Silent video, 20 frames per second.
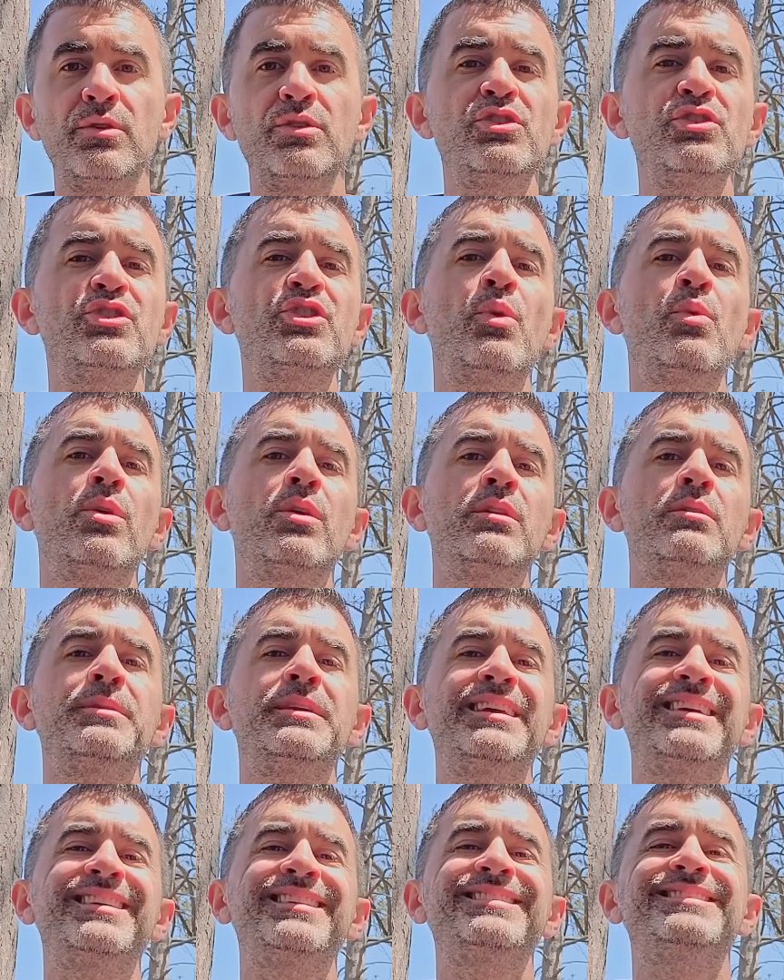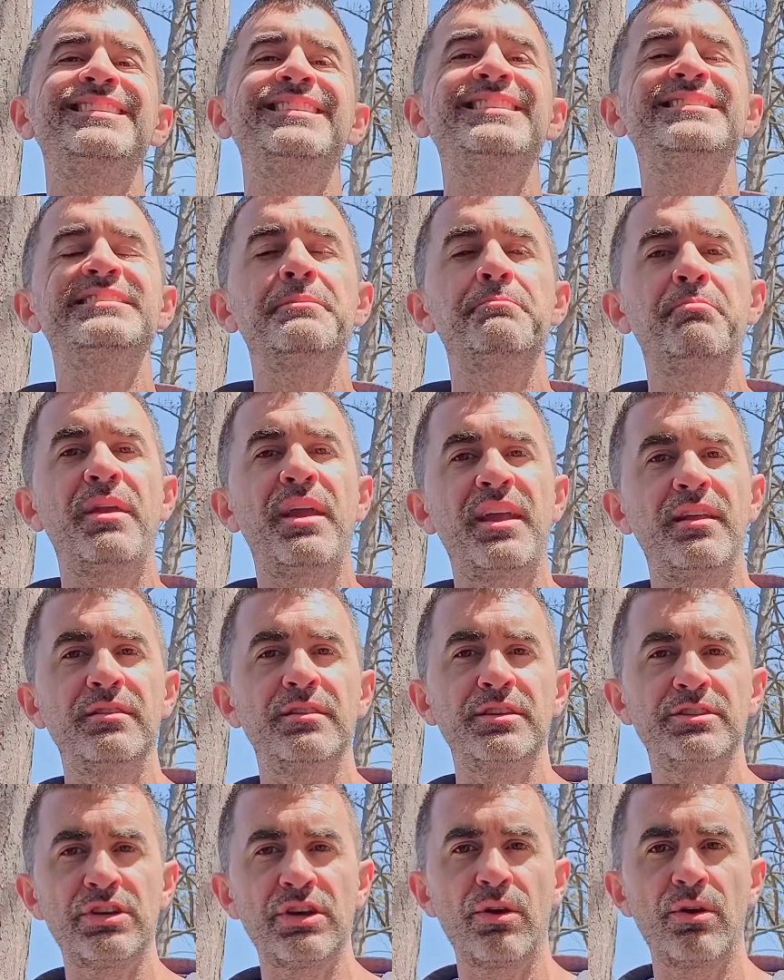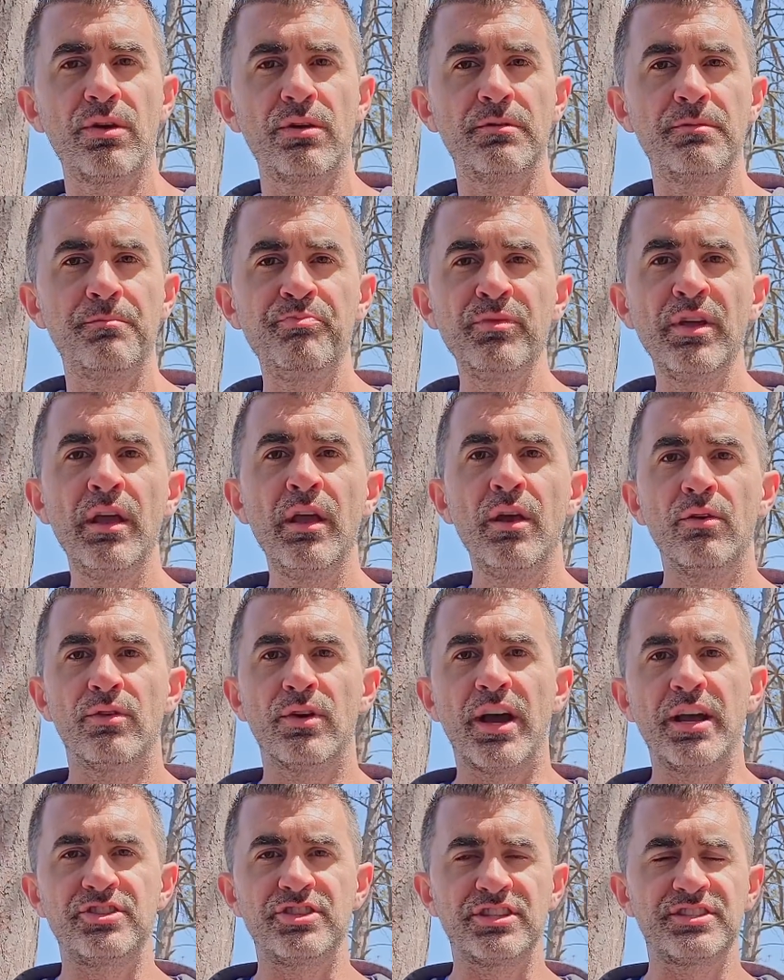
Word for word: You don't want to be anticipating the turn right?